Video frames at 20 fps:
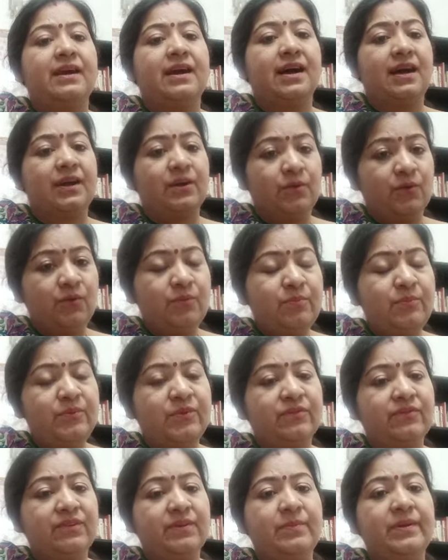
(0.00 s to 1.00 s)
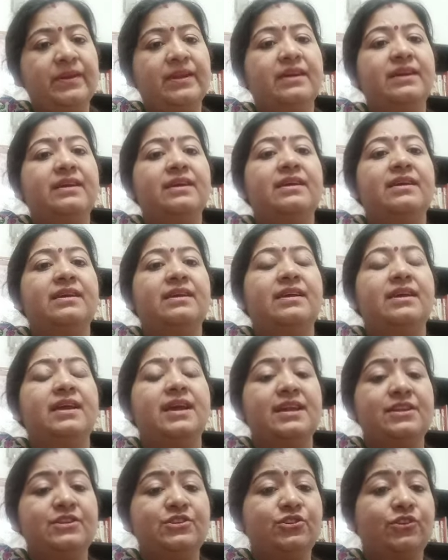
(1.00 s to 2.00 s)
I hope you will be
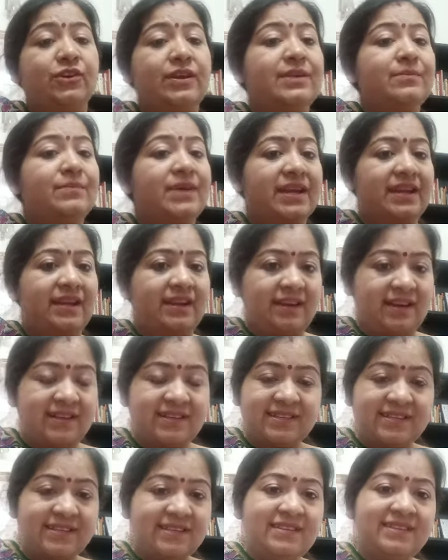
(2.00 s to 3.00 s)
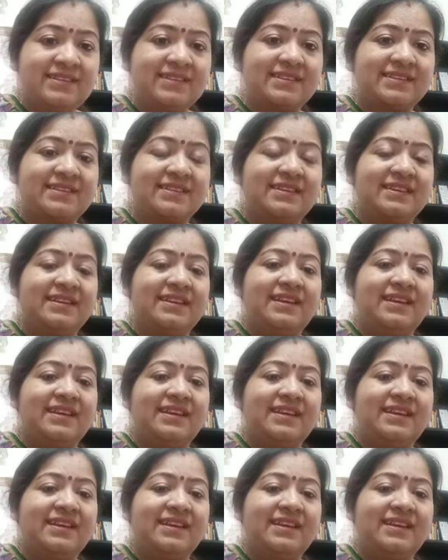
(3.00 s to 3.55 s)
enjoying my classes.